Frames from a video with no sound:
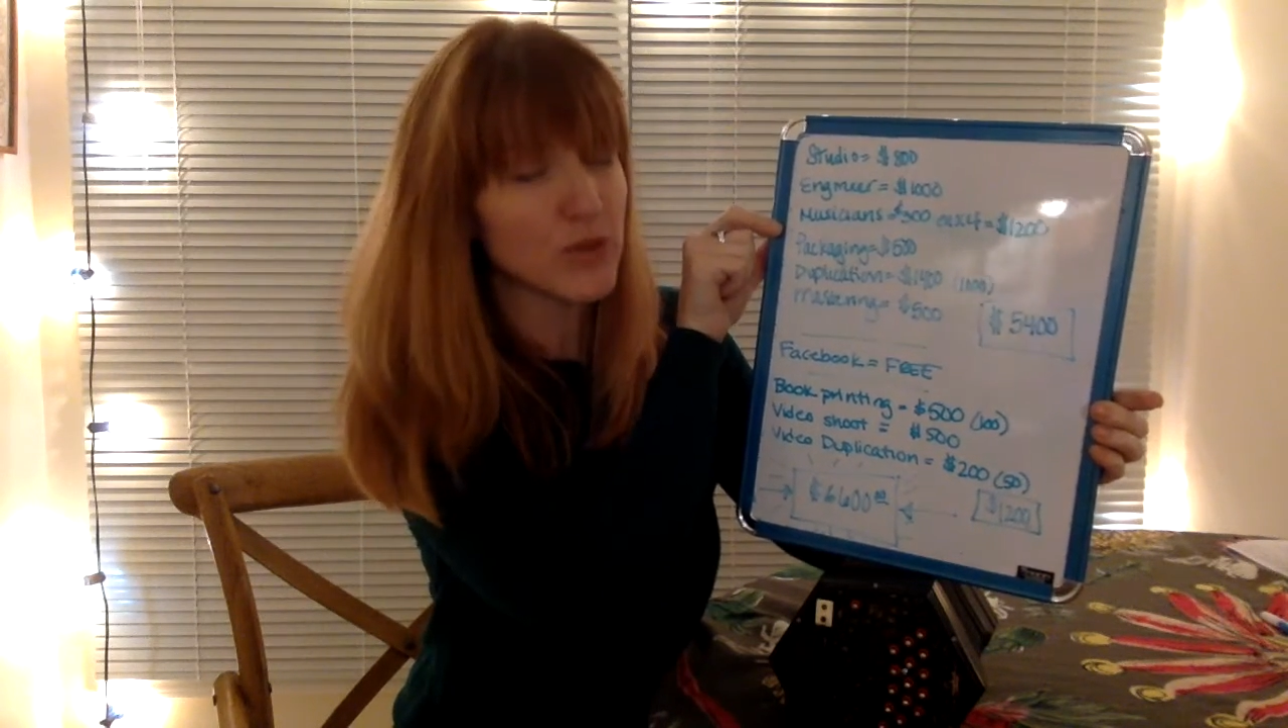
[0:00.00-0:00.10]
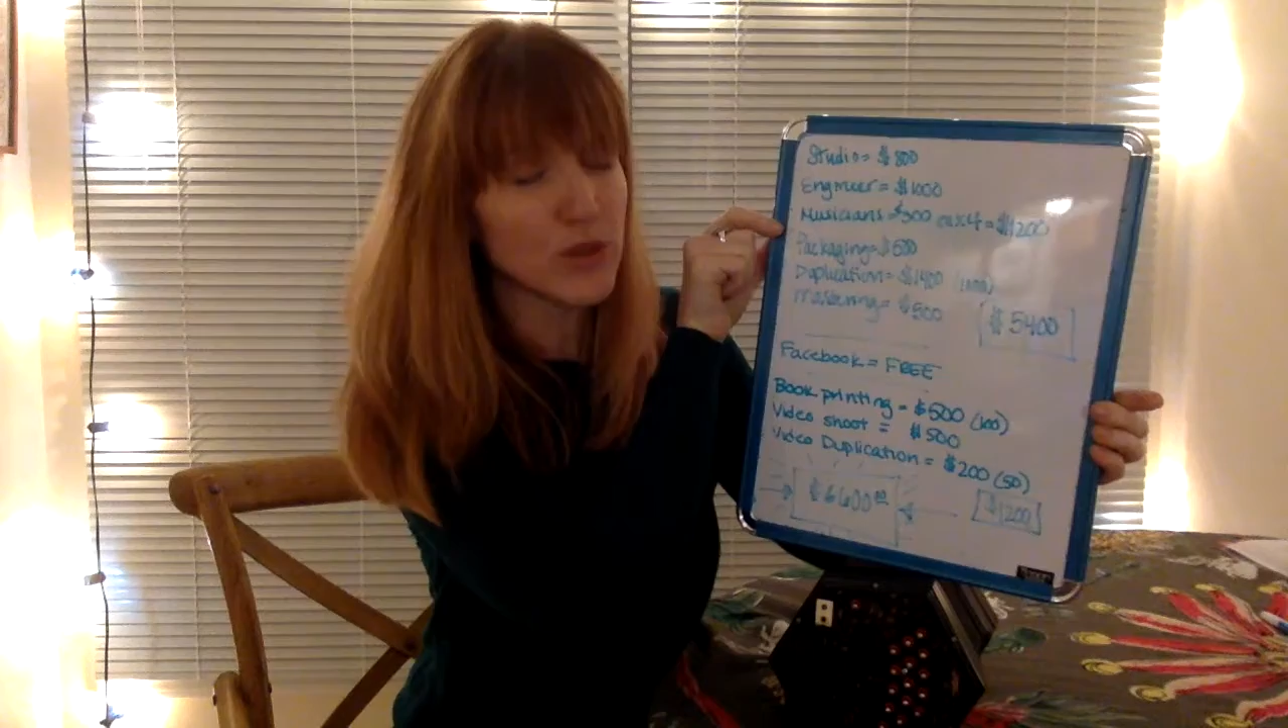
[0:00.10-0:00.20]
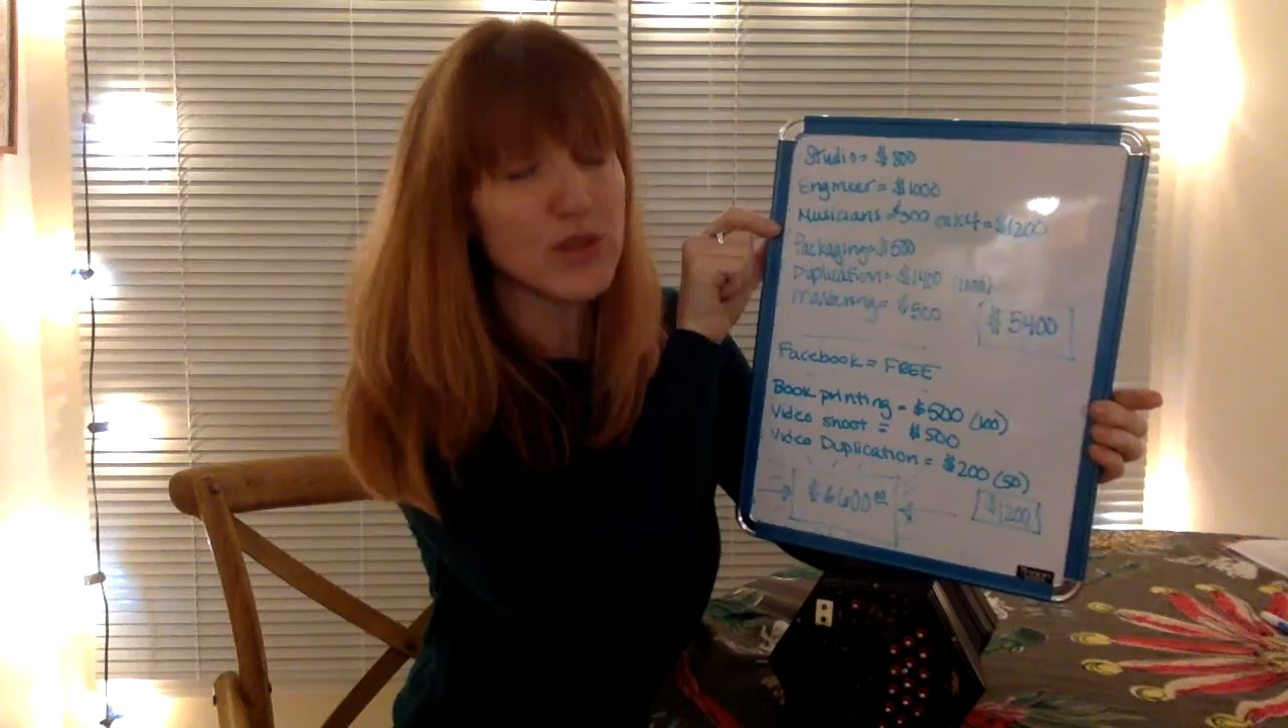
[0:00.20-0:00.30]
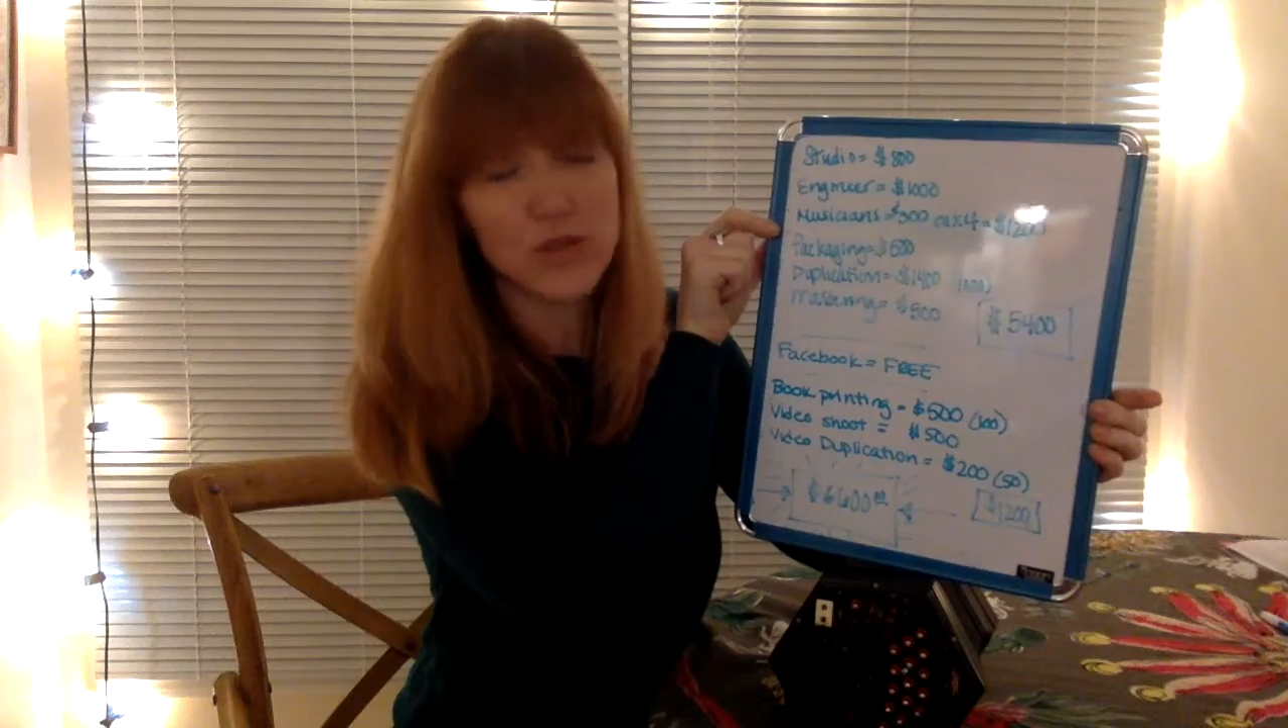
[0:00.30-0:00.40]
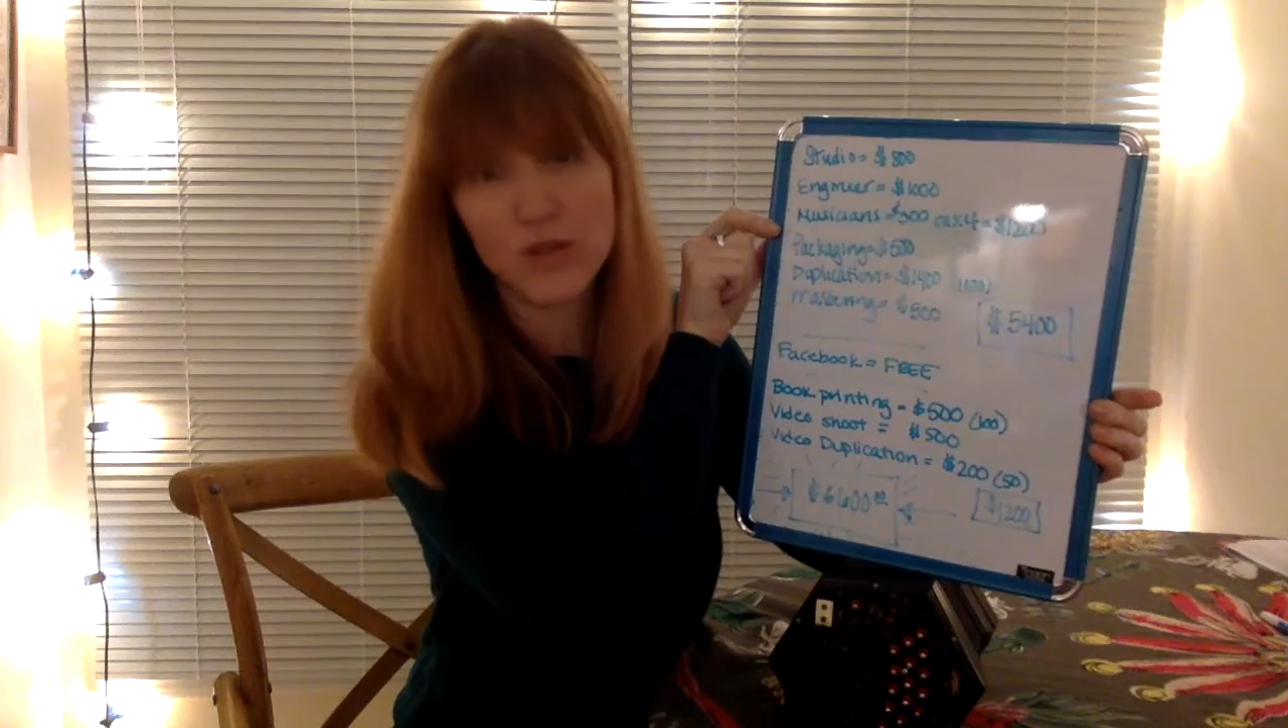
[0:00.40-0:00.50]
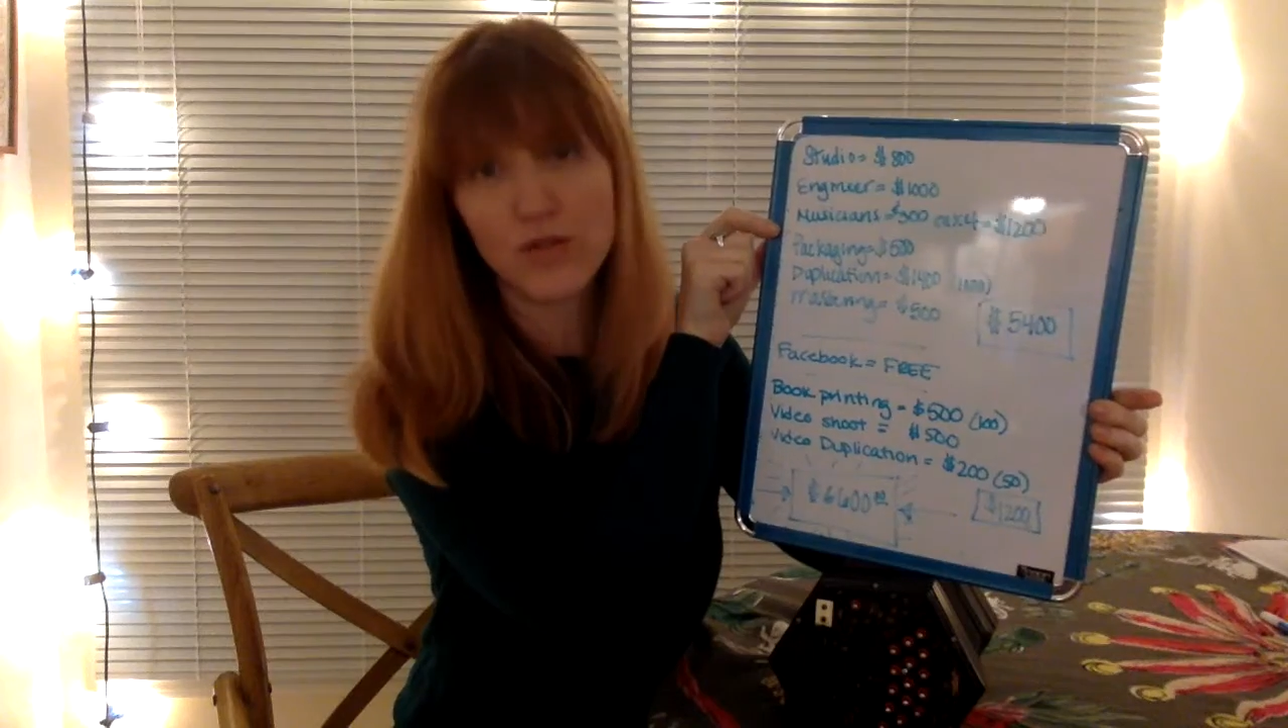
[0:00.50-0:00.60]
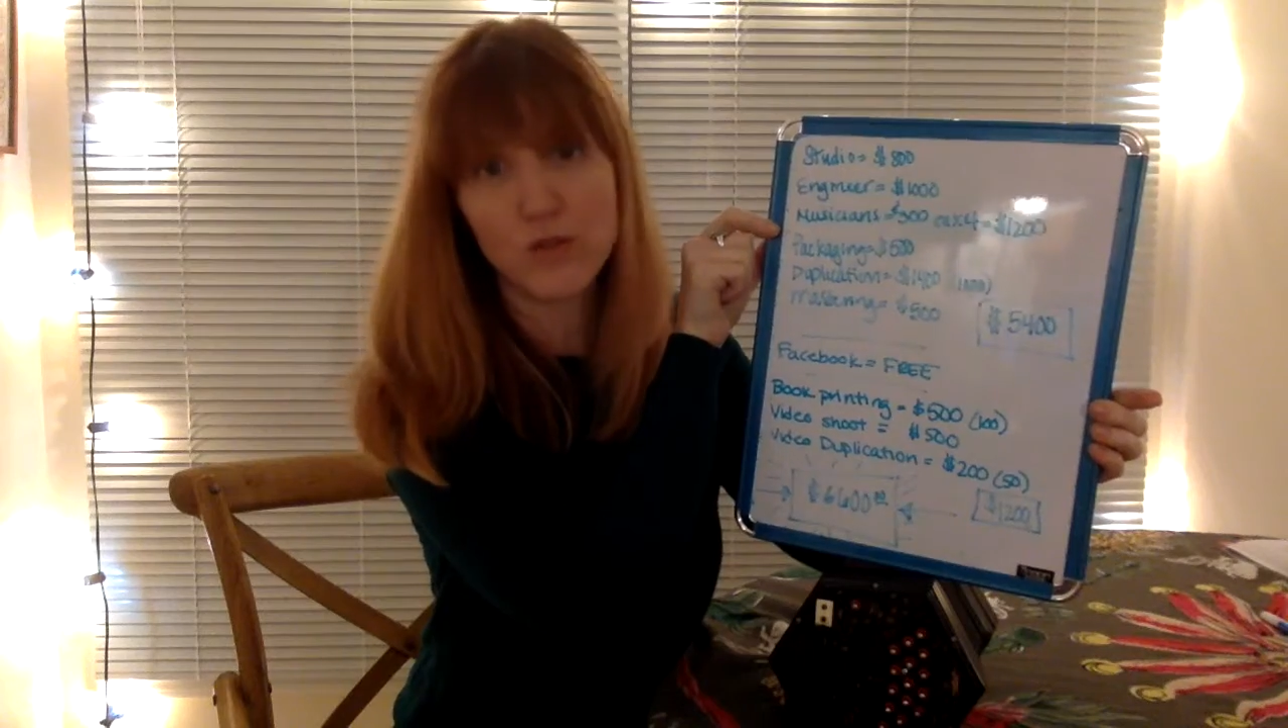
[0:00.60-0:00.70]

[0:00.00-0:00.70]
really deserve